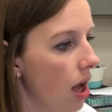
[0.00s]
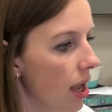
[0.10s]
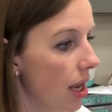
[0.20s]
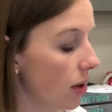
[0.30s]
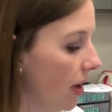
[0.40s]

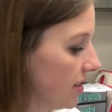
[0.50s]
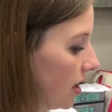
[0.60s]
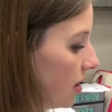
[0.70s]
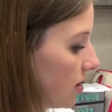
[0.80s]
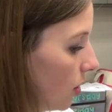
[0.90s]
Anyways,
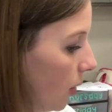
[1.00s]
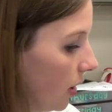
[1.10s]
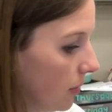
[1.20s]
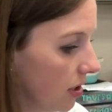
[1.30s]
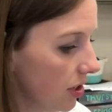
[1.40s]
so what
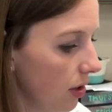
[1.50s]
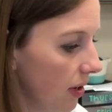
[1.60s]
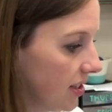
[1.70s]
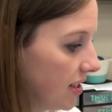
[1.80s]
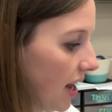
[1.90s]
I'm gonna do
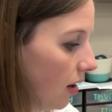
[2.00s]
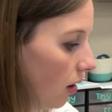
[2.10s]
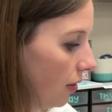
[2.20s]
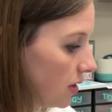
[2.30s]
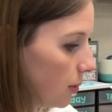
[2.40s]
is take
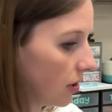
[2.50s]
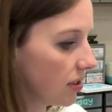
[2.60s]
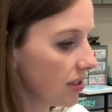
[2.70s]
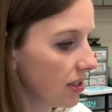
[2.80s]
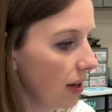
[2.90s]
all these
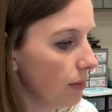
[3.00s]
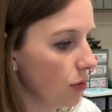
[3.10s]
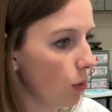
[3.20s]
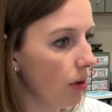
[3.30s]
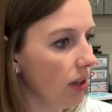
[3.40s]
books, I'm
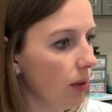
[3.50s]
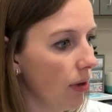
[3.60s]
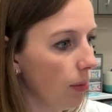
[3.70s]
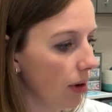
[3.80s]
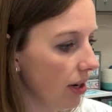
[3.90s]
opening them
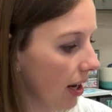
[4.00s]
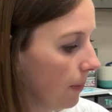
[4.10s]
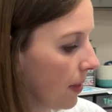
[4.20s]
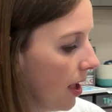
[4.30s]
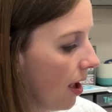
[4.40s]
up right now,
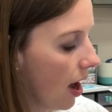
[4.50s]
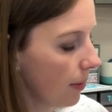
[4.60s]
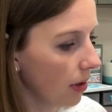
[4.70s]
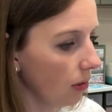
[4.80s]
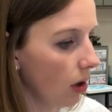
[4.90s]
I'm
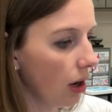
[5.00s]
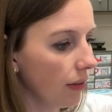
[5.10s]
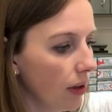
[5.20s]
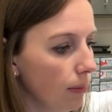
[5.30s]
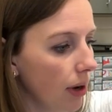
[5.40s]
gonna log
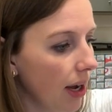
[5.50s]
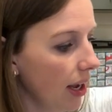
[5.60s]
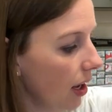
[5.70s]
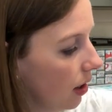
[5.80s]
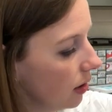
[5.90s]
them
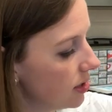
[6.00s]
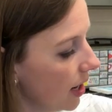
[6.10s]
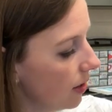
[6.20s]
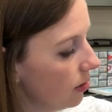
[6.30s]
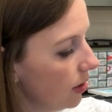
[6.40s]
by
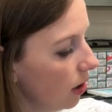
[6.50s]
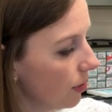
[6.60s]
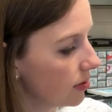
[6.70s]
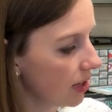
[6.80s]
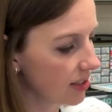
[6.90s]
title and
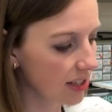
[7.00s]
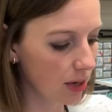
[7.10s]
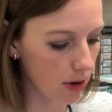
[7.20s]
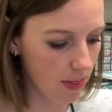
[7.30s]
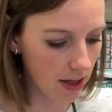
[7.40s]
author's last
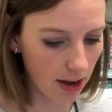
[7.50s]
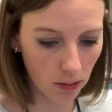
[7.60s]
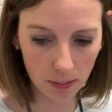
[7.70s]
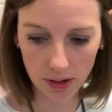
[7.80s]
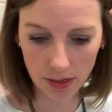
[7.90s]
name, and then I will
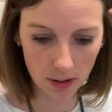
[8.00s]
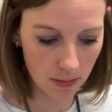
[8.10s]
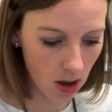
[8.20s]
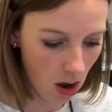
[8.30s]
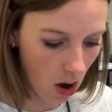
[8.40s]
put them
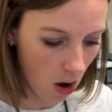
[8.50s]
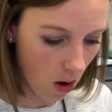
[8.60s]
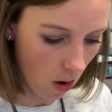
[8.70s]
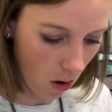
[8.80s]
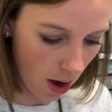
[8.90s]

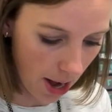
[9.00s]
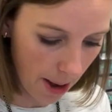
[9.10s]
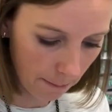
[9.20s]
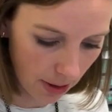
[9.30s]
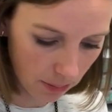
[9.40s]
on
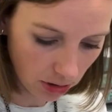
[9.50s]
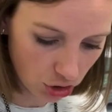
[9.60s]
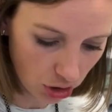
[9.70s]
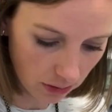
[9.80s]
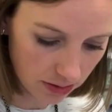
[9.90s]
my
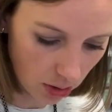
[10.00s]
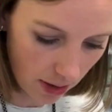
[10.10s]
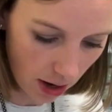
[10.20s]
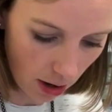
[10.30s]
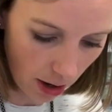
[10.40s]
bookshelf so
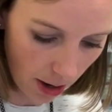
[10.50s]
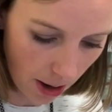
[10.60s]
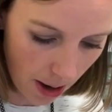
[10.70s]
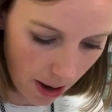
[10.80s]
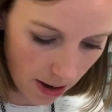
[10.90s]
they are
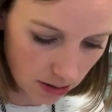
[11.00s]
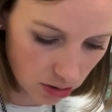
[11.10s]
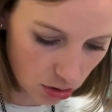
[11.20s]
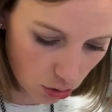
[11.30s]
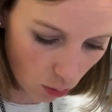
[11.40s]

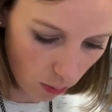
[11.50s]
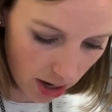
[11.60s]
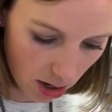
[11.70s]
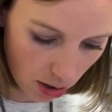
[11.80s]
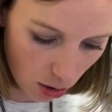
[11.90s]

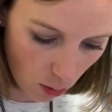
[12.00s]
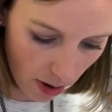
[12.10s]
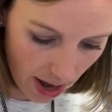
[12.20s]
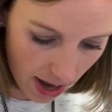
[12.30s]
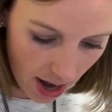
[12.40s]
squared away.